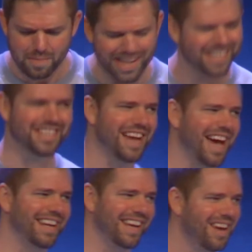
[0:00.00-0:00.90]
But he
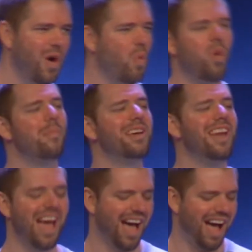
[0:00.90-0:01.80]
denied it.
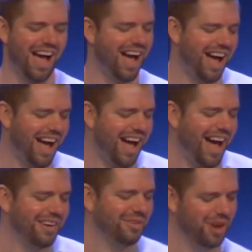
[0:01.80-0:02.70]
Woman,
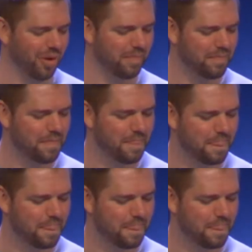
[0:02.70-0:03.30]
I don't know him.